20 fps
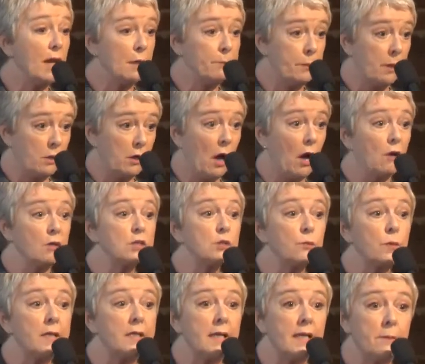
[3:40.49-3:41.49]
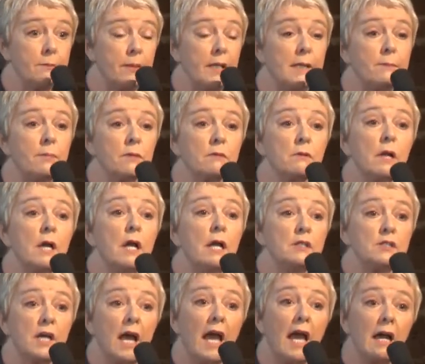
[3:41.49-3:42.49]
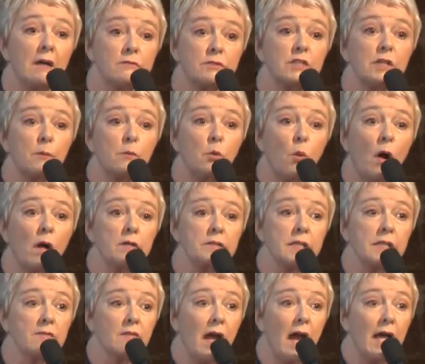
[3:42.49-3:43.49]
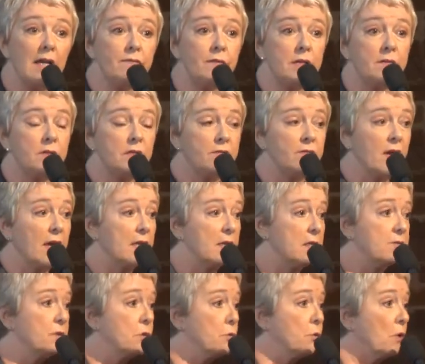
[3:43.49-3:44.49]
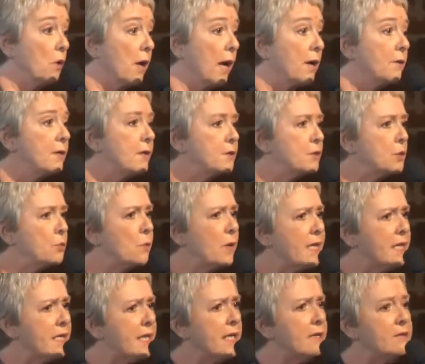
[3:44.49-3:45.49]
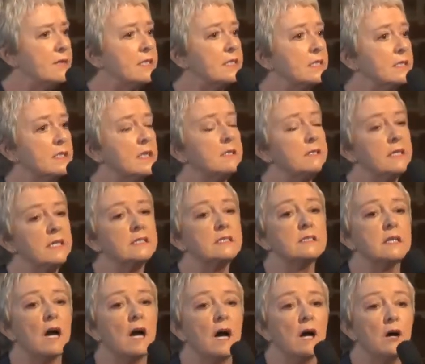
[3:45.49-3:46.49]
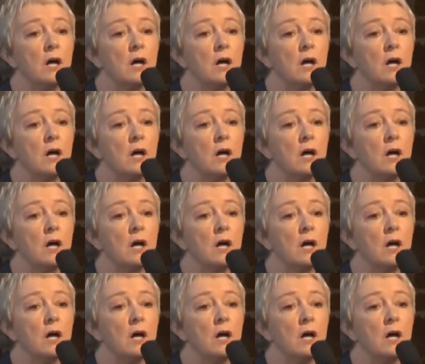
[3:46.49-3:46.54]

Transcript: and because we need people to have some quality of life, even if they live in rural areas, we need this